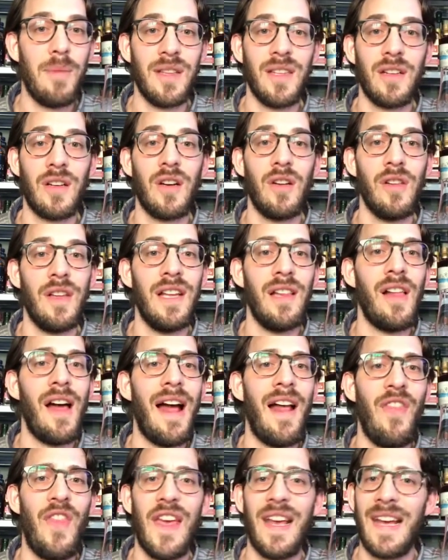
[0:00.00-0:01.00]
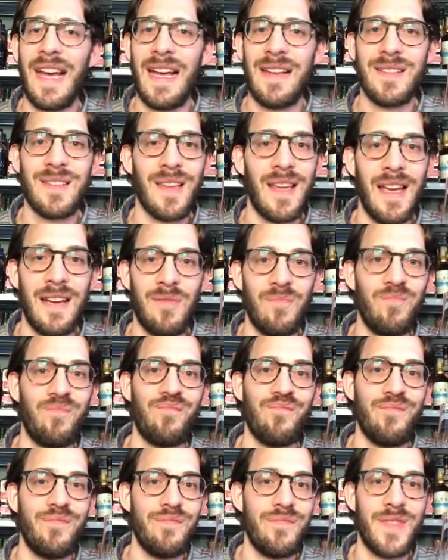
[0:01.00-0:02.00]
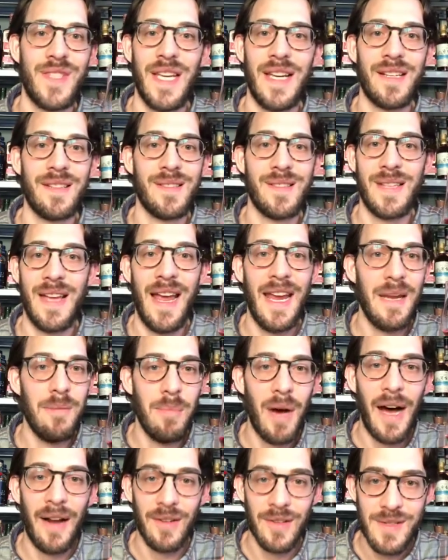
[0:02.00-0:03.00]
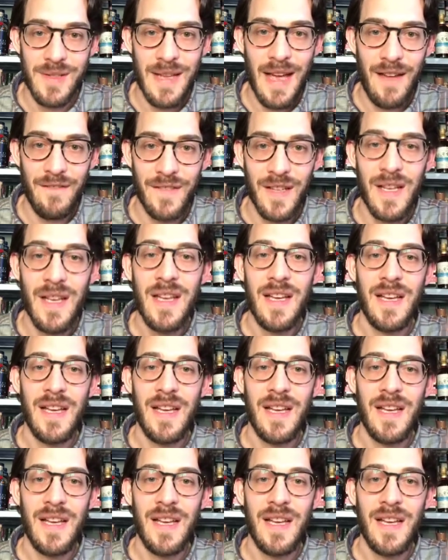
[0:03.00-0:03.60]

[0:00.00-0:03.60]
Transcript: but the Kalila I think has like 6 to 8 bottles left.